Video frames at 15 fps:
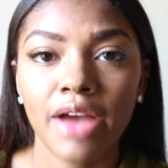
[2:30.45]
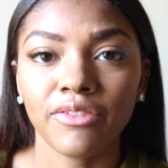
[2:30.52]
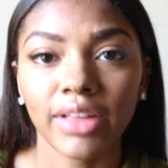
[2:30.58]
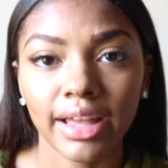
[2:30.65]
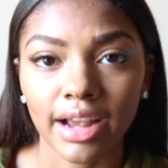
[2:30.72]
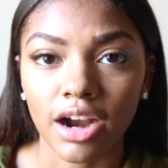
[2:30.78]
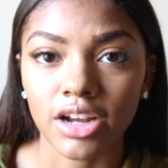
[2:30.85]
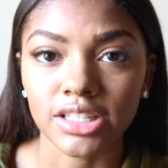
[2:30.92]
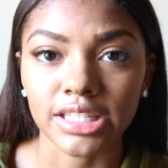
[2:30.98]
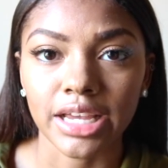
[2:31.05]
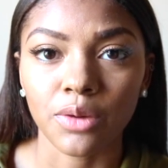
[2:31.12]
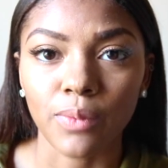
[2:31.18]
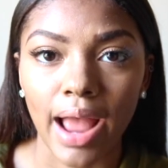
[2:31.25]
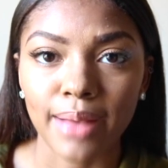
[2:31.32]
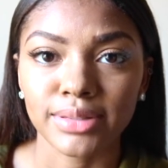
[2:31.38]
flat irons
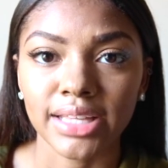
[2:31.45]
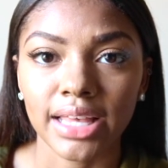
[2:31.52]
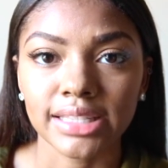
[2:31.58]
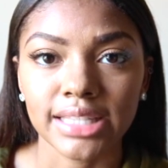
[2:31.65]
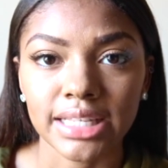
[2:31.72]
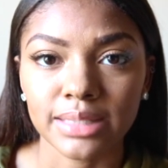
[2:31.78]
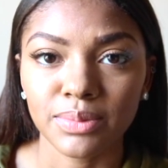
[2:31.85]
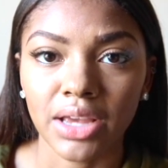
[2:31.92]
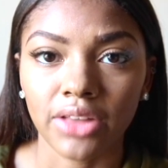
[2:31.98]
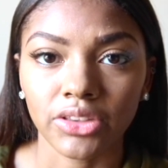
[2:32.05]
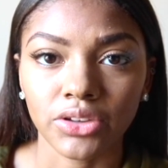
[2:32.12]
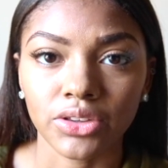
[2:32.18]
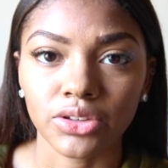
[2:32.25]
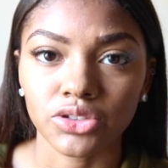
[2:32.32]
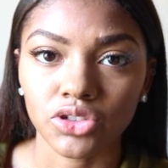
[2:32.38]
it, wraps it, sits me
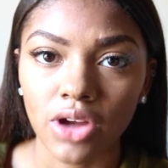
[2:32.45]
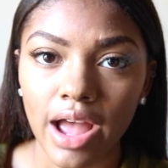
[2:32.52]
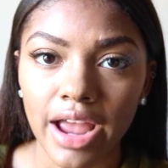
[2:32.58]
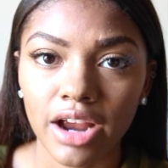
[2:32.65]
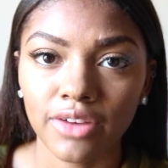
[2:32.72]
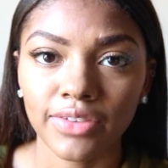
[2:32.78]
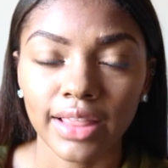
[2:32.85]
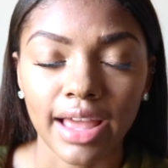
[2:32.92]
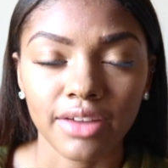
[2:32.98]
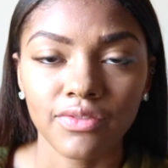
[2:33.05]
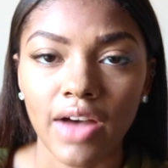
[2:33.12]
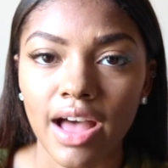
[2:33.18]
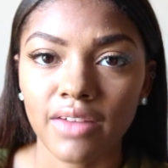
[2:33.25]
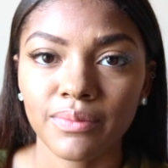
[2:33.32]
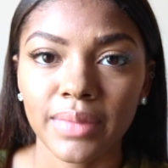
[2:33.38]
under the dryer for like
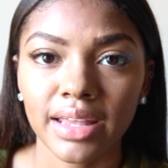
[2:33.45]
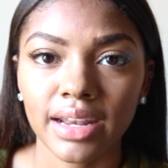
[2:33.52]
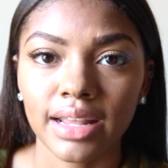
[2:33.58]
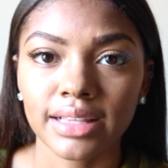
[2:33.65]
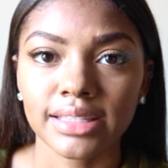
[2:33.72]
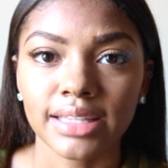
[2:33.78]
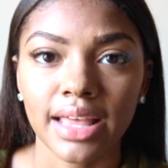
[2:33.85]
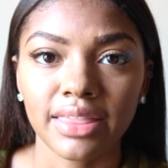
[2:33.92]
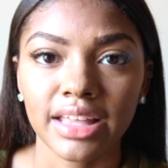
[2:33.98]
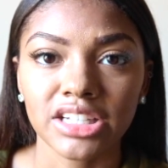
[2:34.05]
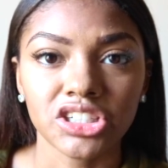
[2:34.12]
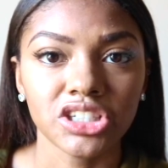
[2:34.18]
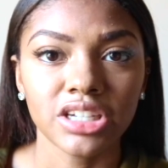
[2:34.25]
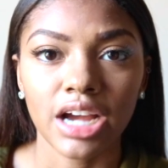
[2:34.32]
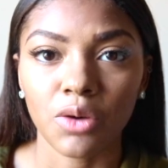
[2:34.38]
5 minutes, and
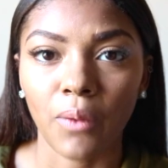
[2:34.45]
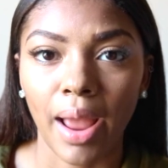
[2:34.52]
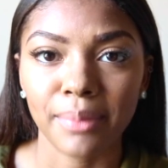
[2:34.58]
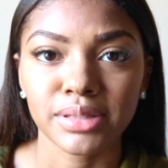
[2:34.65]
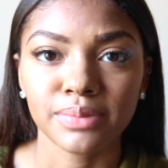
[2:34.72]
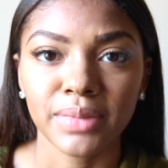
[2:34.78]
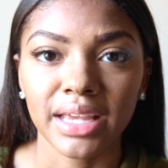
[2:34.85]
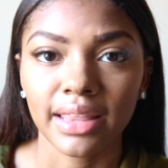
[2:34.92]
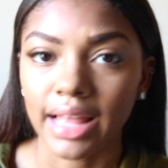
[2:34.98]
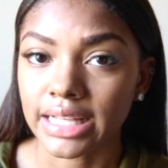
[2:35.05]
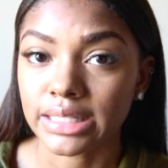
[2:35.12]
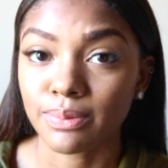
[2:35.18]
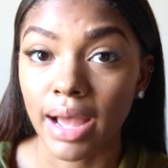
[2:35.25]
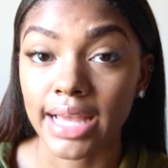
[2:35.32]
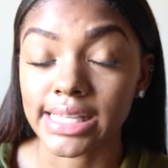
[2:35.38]
then she unwraps me, and
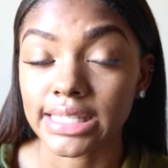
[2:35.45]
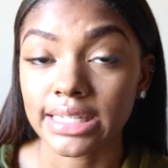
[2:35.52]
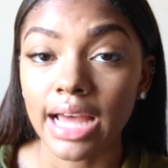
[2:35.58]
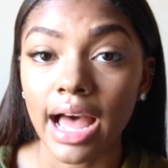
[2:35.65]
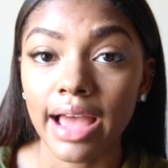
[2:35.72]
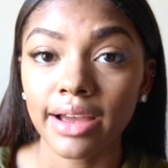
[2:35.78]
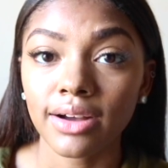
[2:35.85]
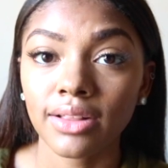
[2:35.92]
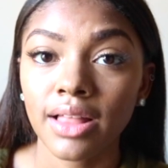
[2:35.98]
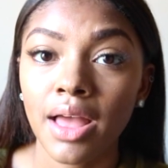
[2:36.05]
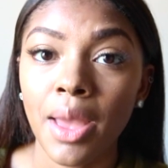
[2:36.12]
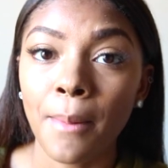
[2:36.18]
that's my style.